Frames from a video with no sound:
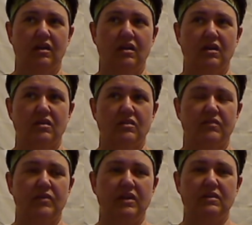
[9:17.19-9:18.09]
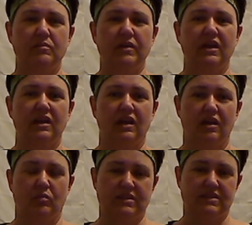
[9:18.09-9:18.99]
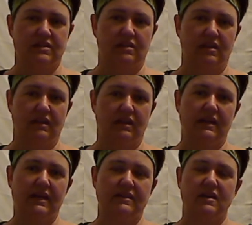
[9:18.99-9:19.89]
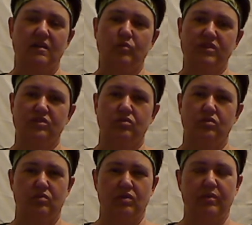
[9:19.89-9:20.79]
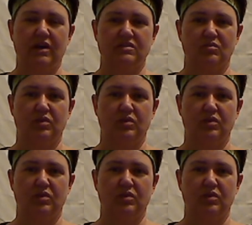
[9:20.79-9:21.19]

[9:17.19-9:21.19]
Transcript: the beginning it was a little at a time, it was 2 to 3 pounds a week,